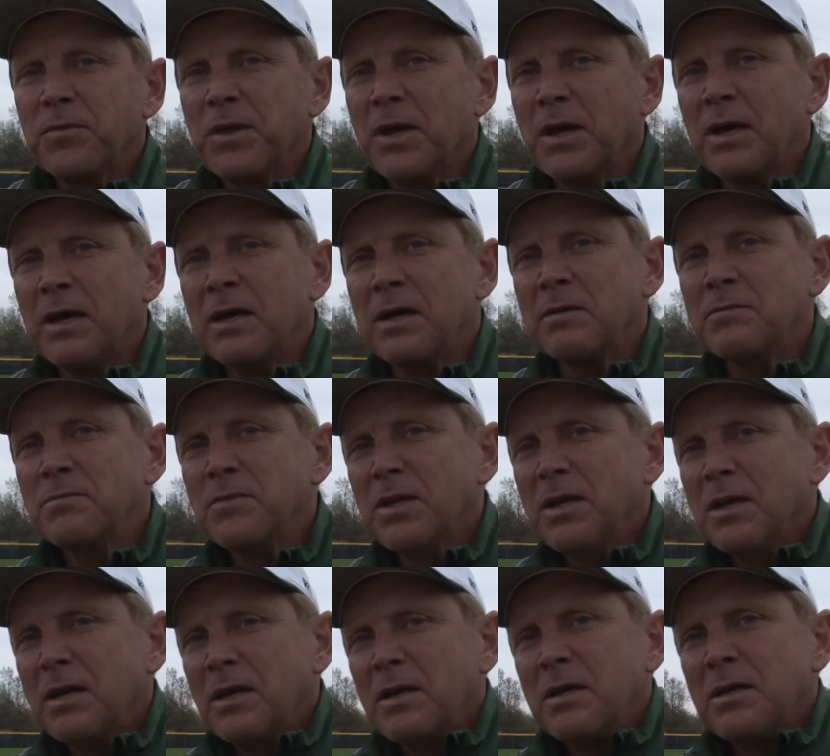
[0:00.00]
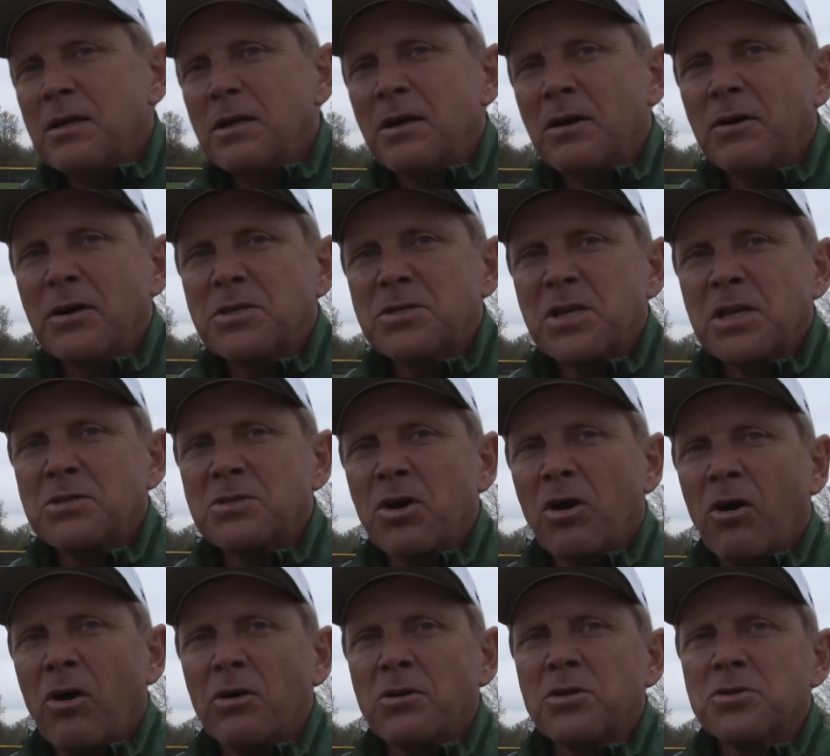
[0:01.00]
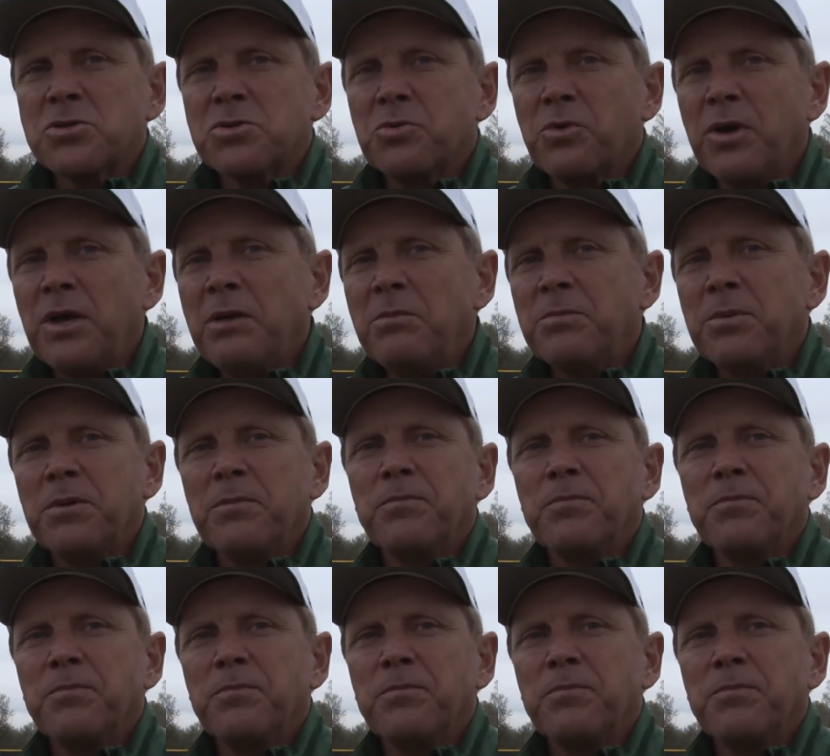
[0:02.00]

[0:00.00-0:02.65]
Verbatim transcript: Uh, you know, it's, it's hard to sweep,